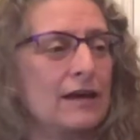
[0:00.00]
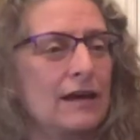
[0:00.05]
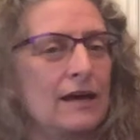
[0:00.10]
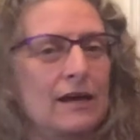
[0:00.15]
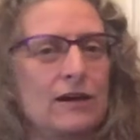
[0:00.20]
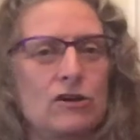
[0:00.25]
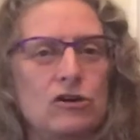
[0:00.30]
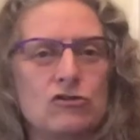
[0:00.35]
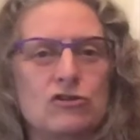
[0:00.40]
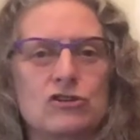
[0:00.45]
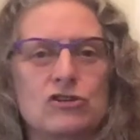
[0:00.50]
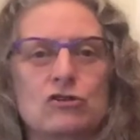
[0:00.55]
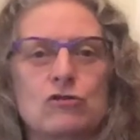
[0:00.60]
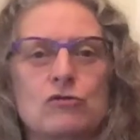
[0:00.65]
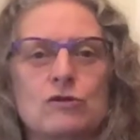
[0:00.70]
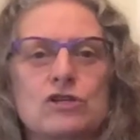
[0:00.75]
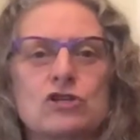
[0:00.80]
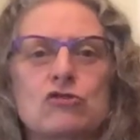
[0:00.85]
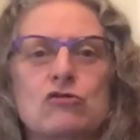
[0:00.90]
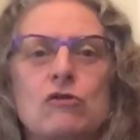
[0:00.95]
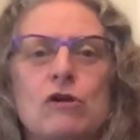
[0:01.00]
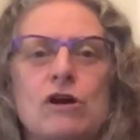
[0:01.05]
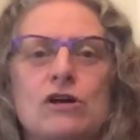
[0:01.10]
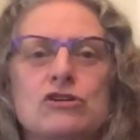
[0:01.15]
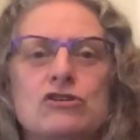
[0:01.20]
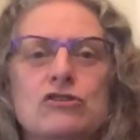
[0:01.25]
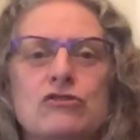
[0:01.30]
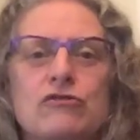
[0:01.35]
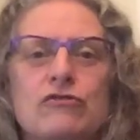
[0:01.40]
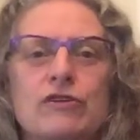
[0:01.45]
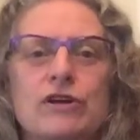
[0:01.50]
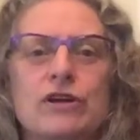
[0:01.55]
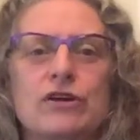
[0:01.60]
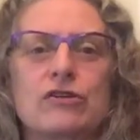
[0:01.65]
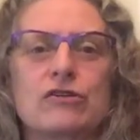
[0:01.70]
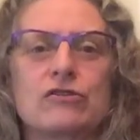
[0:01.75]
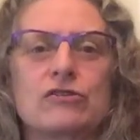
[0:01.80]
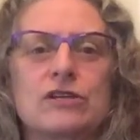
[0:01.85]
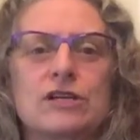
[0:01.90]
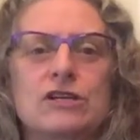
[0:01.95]
And you just crisscross your
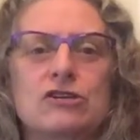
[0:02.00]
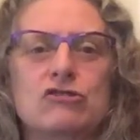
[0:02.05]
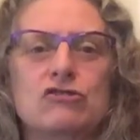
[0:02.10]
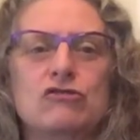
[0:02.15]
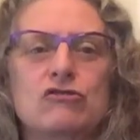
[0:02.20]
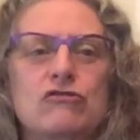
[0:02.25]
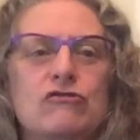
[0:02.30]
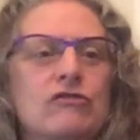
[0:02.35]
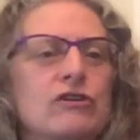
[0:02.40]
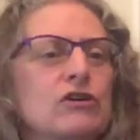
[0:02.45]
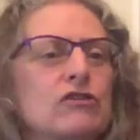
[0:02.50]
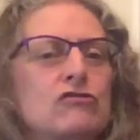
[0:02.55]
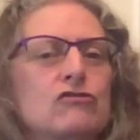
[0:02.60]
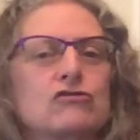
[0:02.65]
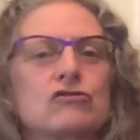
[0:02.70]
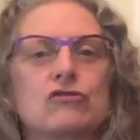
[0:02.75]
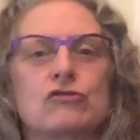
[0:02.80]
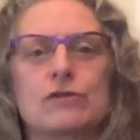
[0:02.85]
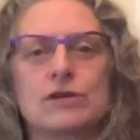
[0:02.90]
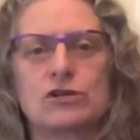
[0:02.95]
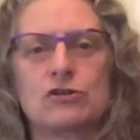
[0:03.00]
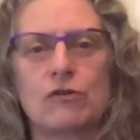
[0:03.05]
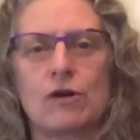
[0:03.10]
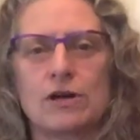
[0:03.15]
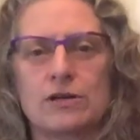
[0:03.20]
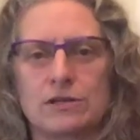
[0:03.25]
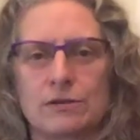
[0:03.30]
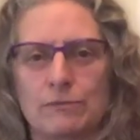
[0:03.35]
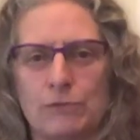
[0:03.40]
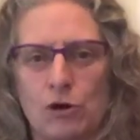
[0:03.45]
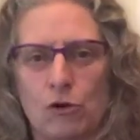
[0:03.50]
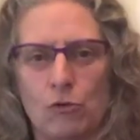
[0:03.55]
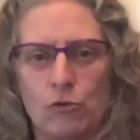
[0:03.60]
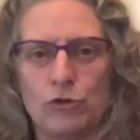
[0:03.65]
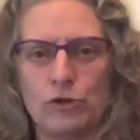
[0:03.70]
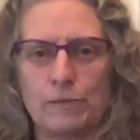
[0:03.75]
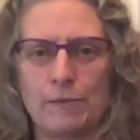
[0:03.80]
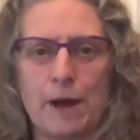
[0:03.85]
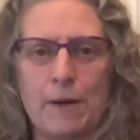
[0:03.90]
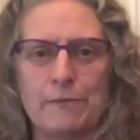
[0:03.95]
fingers, these two fingers, you crisscross them and hold
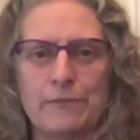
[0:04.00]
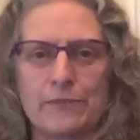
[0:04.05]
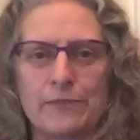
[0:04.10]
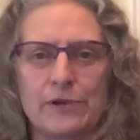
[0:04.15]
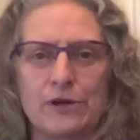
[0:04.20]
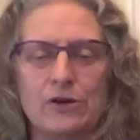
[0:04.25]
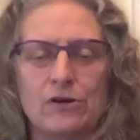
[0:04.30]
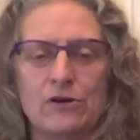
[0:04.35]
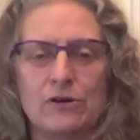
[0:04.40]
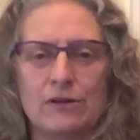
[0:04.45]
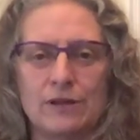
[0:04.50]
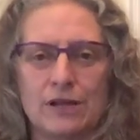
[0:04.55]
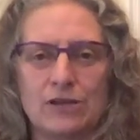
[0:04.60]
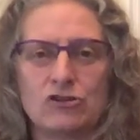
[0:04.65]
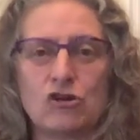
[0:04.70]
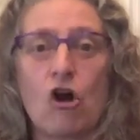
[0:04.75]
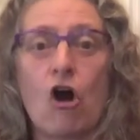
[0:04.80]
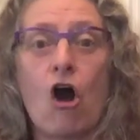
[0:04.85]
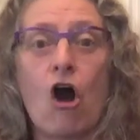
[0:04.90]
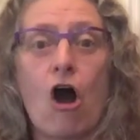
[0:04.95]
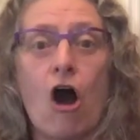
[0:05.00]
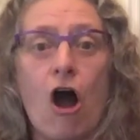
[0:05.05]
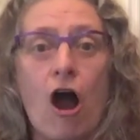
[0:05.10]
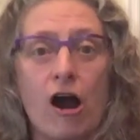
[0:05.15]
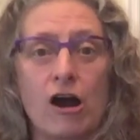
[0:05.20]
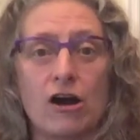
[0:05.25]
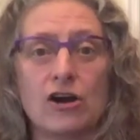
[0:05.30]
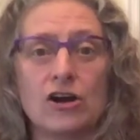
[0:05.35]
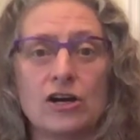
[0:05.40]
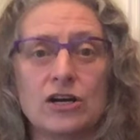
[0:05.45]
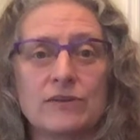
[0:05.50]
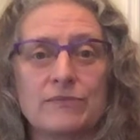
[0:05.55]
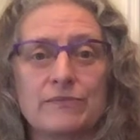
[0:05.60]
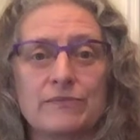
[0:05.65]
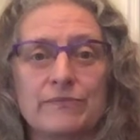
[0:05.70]
them up. That's R,